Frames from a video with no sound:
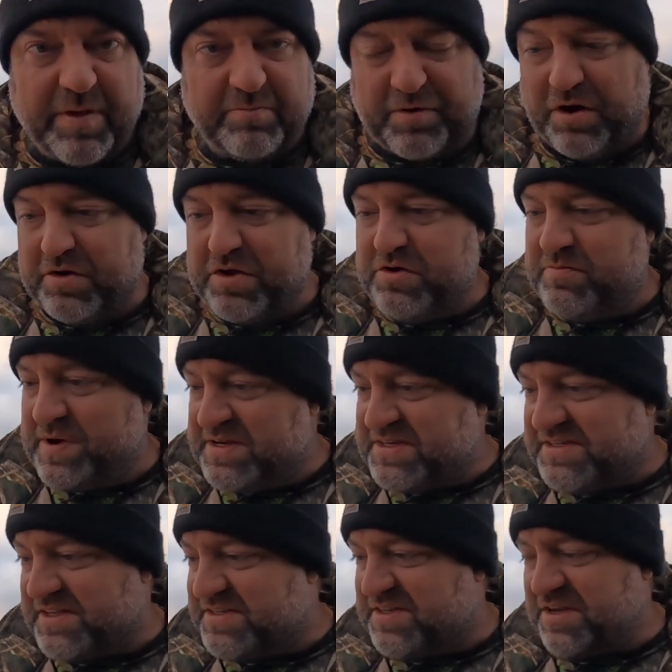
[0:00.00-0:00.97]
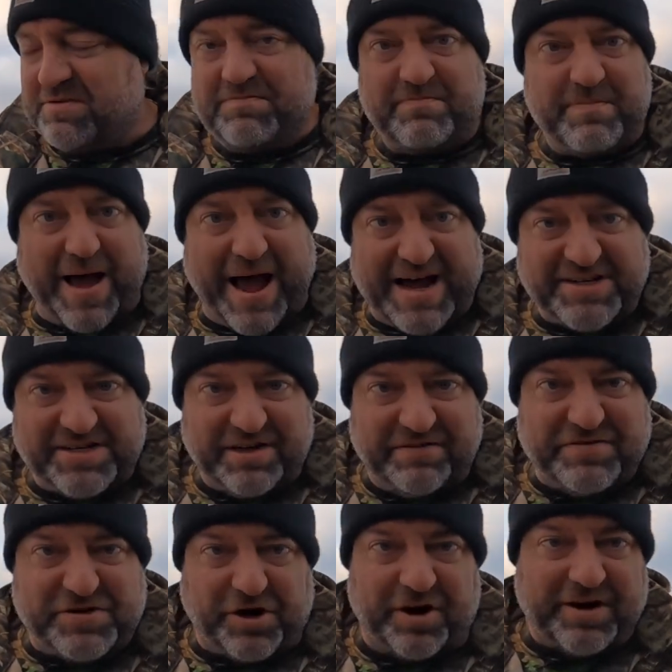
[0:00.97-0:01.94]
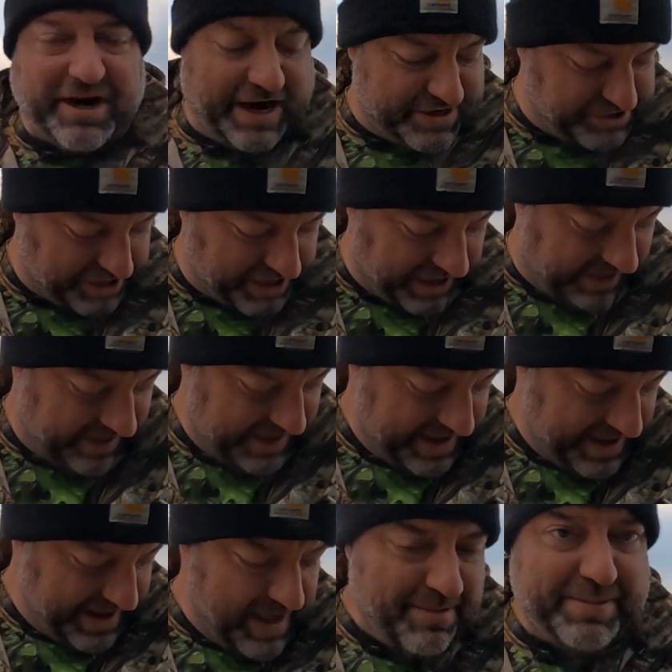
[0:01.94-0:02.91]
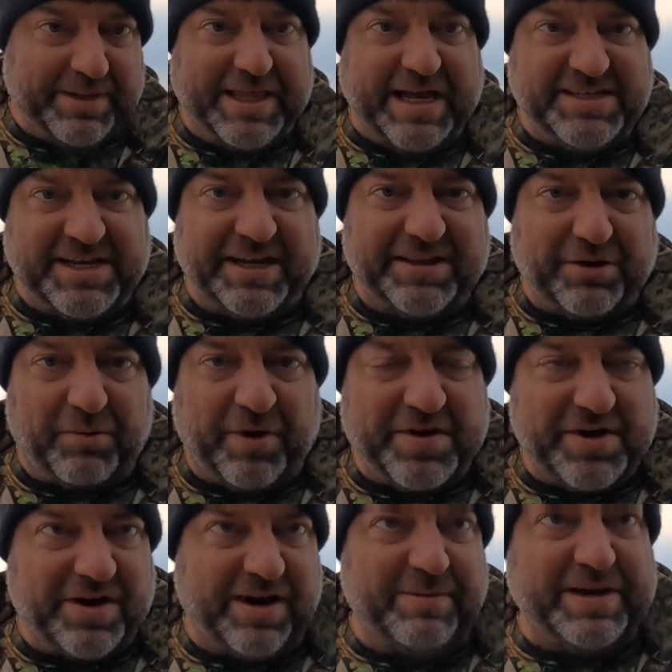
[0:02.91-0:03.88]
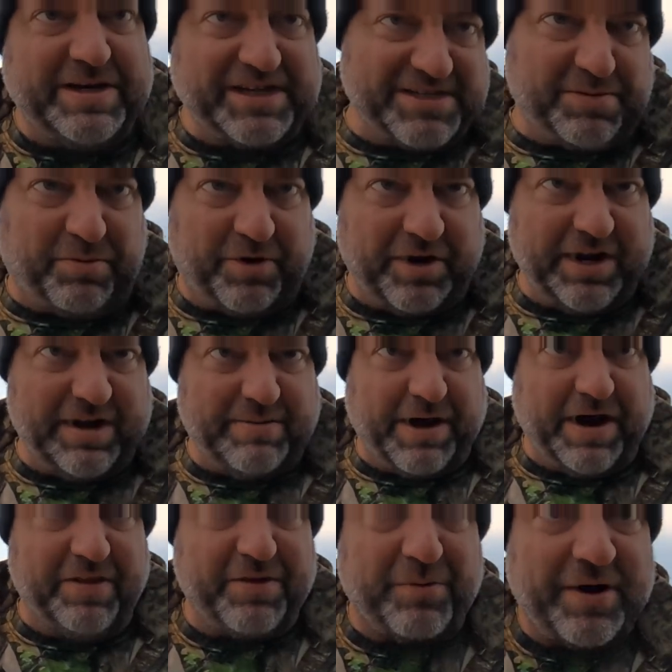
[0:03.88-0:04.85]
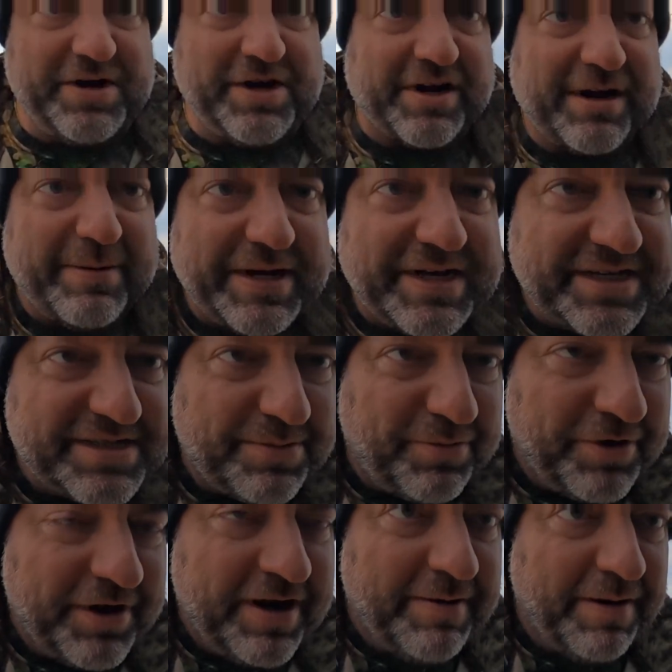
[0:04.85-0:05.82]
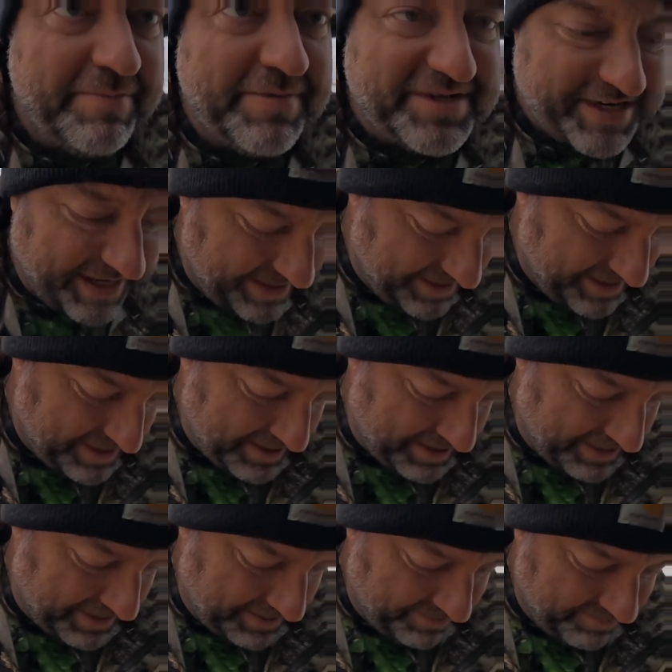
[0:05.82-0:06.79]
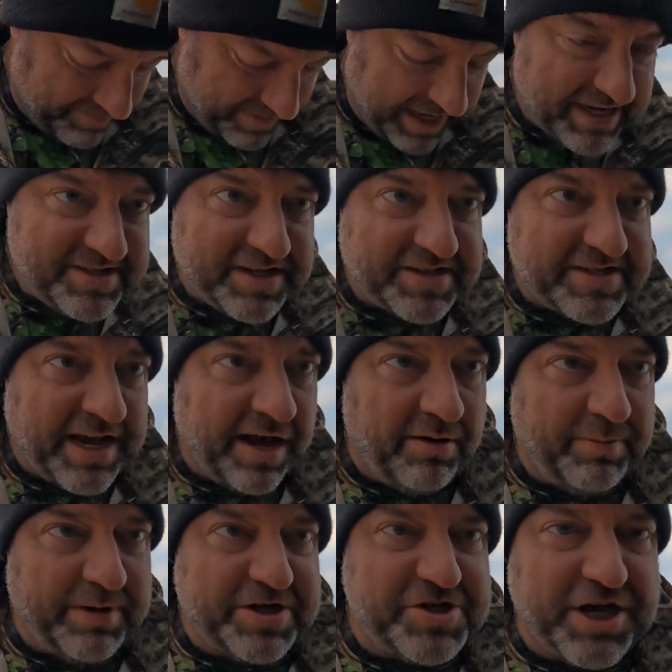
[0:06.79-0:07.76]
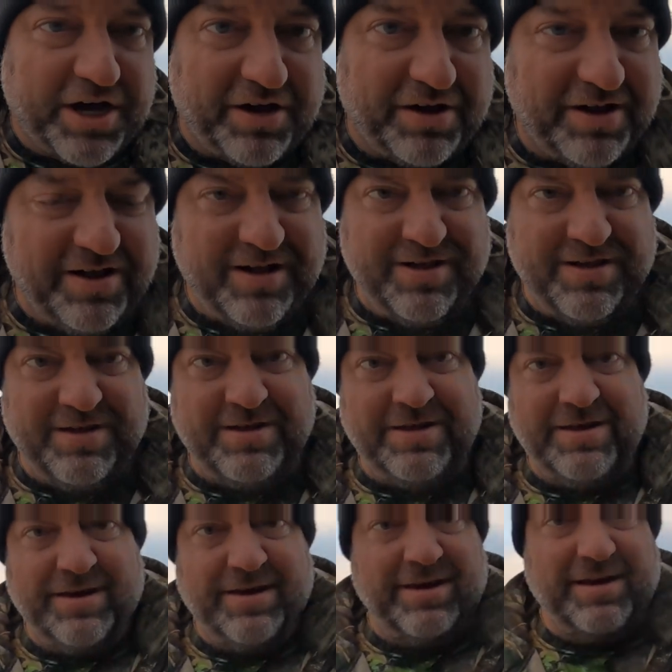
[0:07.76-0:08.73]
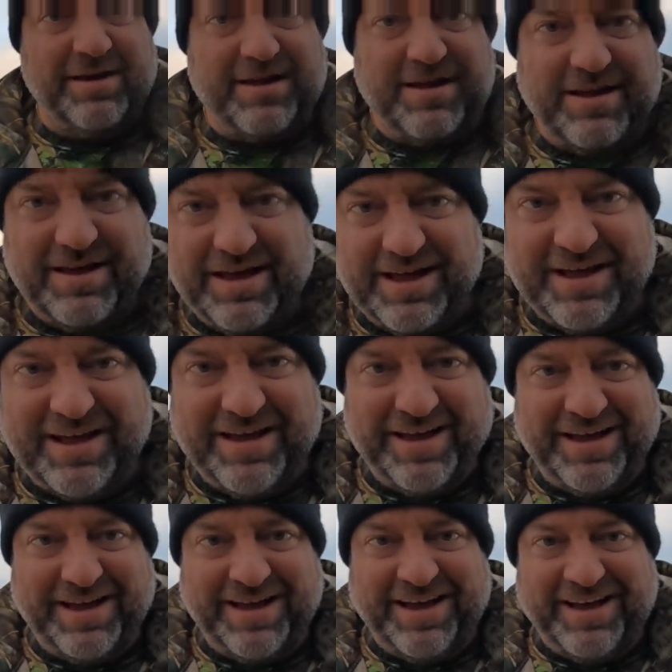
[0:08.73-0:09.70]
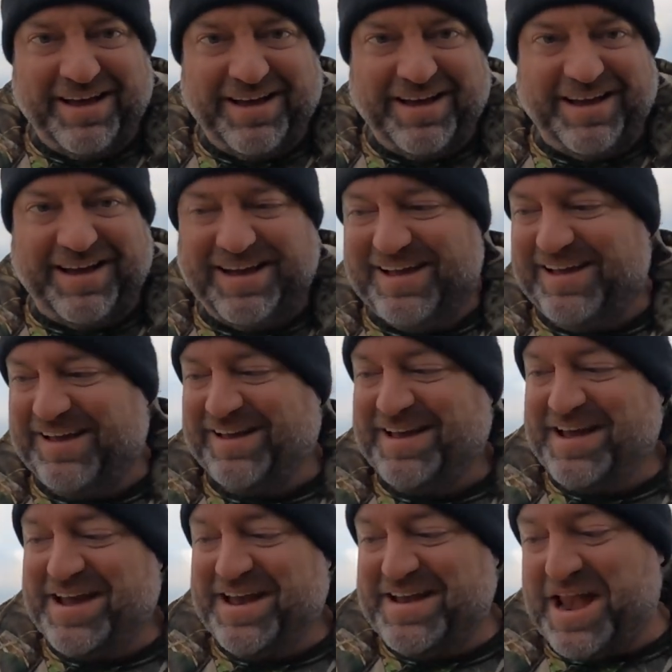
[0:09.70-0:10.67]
Bro, you missed this massive shark I shell, but that's not the one you're gonna be disappointed about. The one you're gonna be disappointed about missing is this helmet shell. Oh!